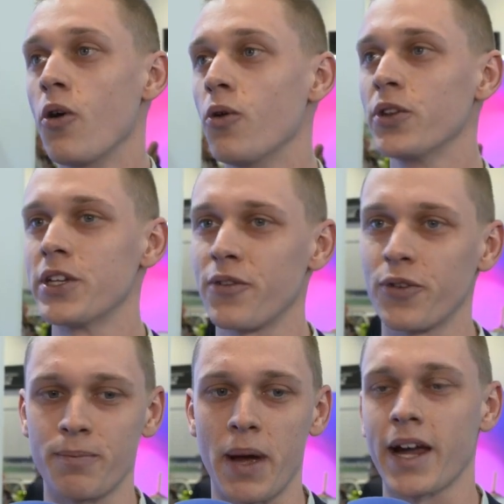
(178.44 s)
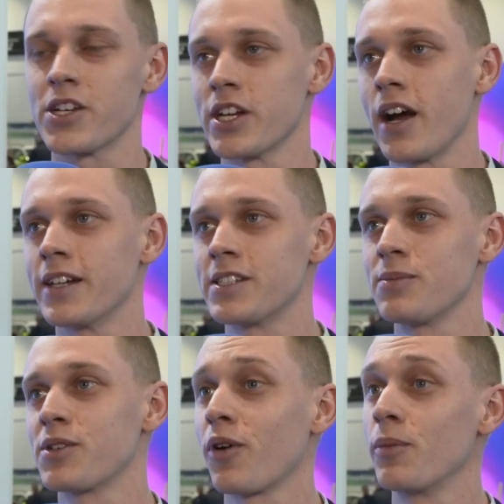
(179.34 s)
all the different packaging
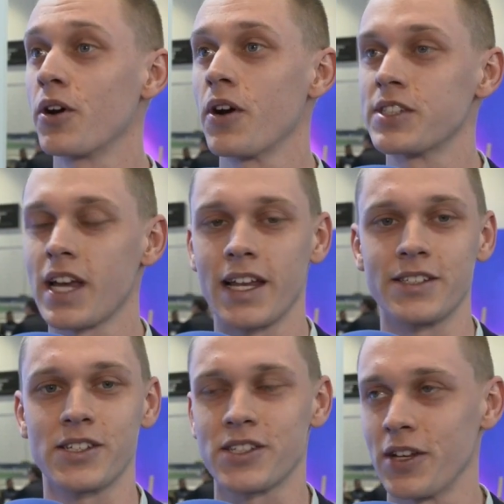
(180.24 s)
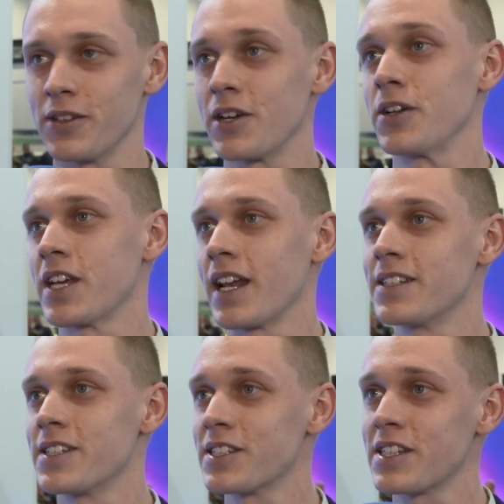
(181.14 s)
items from your contact lenses. So the contact
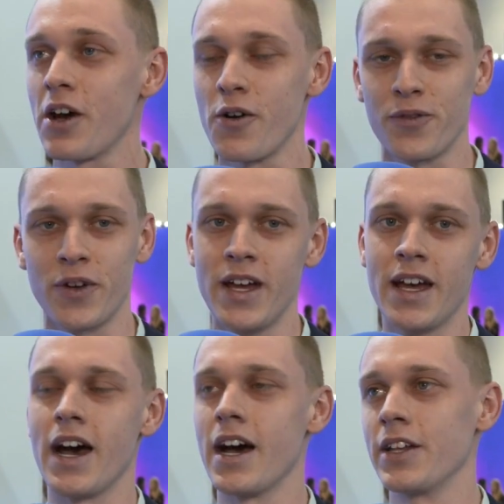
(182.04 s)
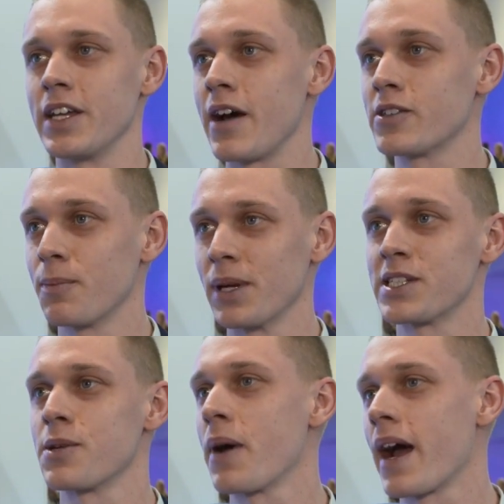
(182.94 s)
lens itself, the outer
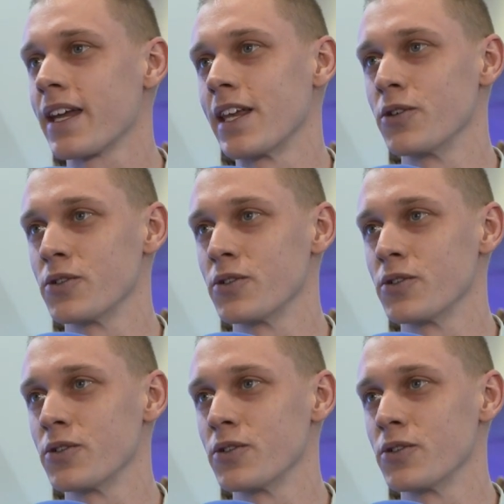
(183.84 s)
blister pack, and then